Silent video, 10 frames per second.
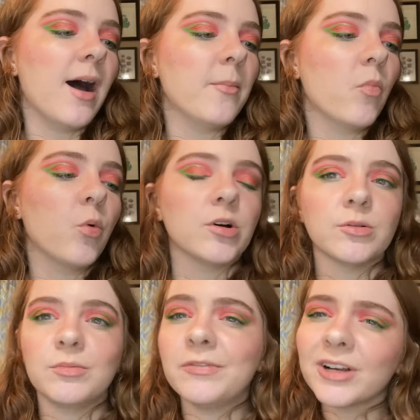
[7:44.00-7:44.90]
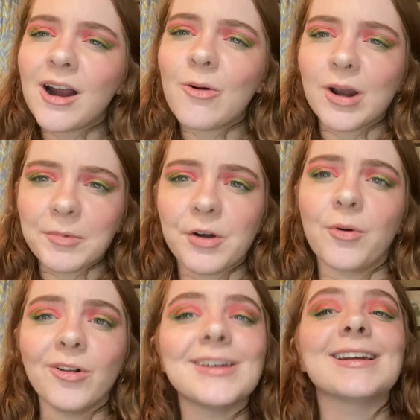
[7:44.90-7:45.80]
we'll figure out what I'm going to
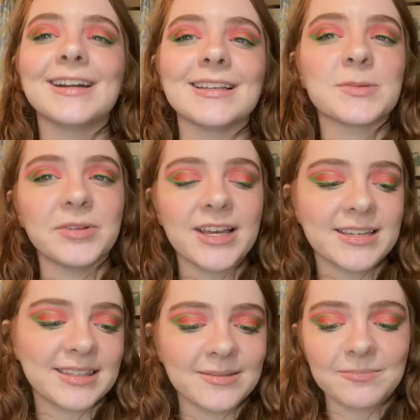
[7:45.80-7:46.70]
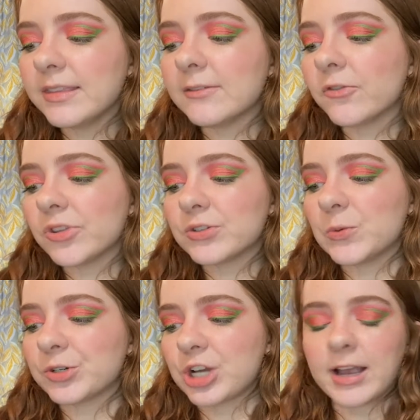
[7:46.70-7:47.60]
roll in its place. And then for the
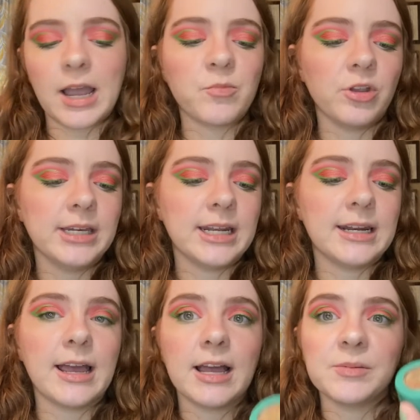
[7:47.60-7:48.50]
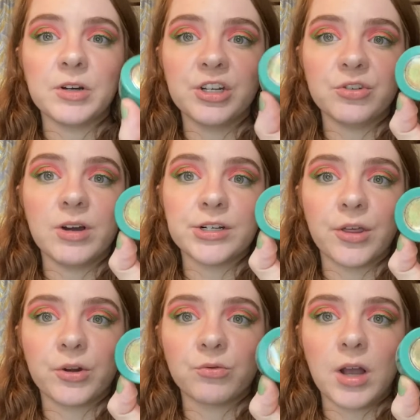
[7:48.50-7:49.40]
Super Shock I'm rolling in, I'm going to do
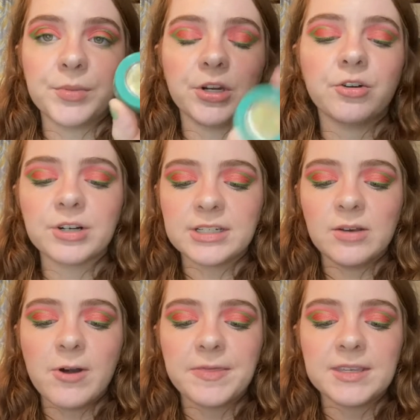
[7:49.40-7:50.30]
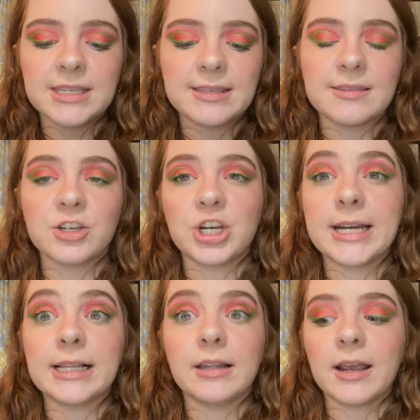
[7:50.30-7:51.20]
another Raw Beauty Kristi one. This is in the
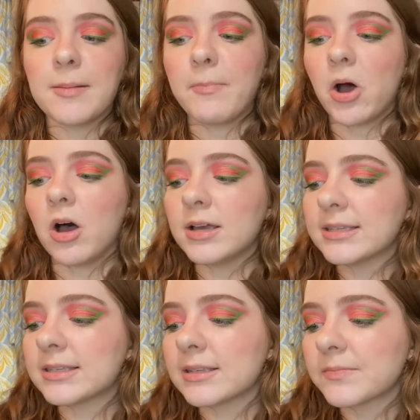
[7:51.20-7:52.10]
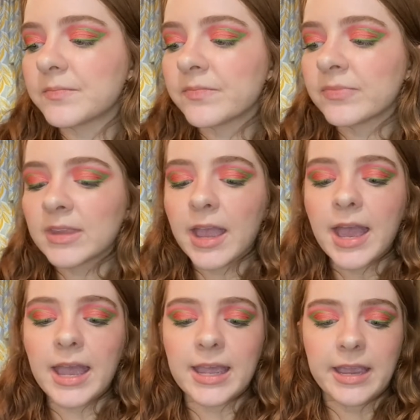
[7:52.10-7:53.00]
shade Like a Moss.
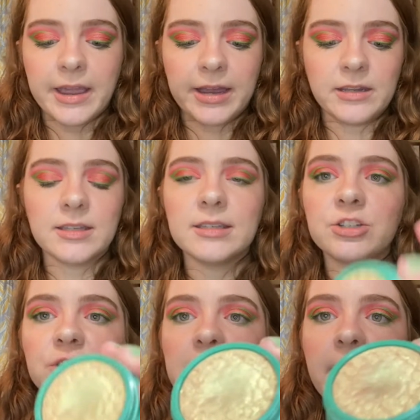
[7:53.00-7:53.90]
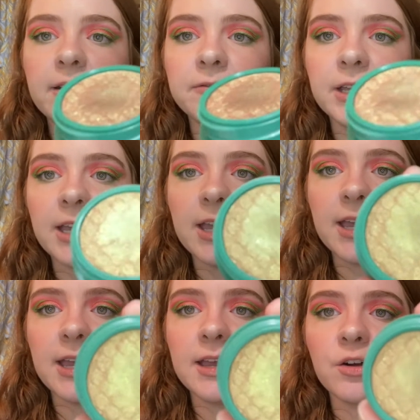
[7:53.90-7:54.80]
And this is just kind of like
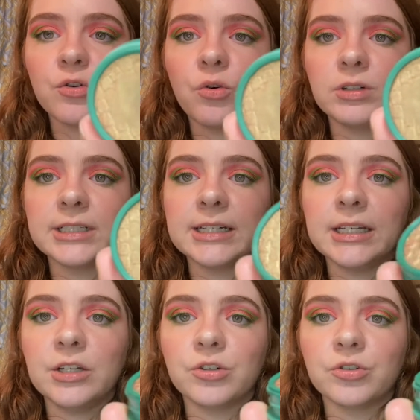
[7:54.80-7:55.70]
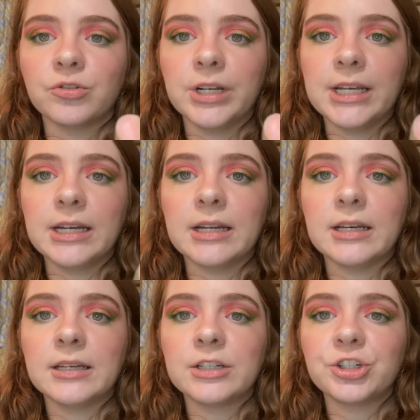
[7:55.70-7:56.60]
a goldeny green
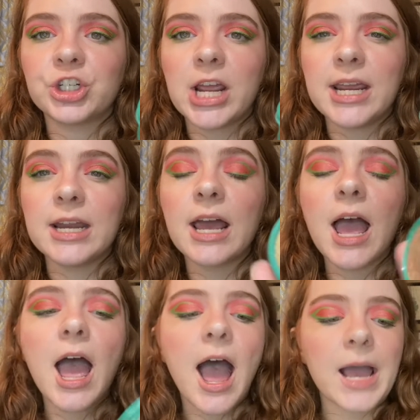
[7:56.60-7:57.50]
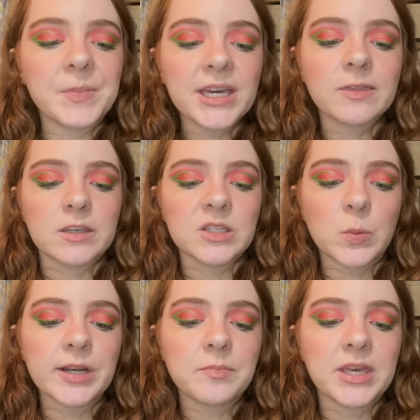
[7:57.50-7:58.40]
shade. I picked this
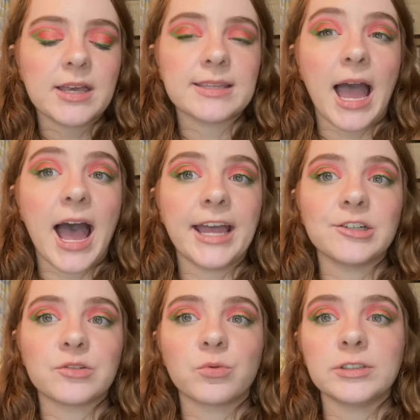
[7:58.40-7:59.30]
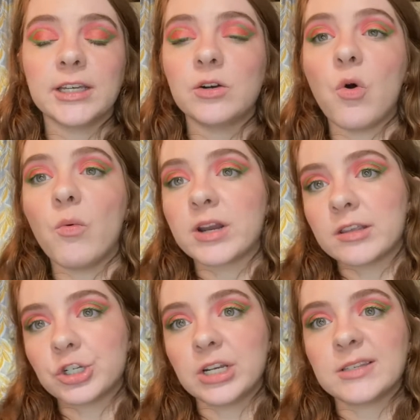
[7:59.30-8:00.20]
one because I just rolled in one of
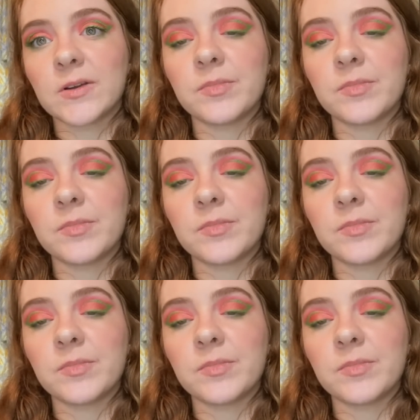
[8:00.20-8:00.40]
the shades from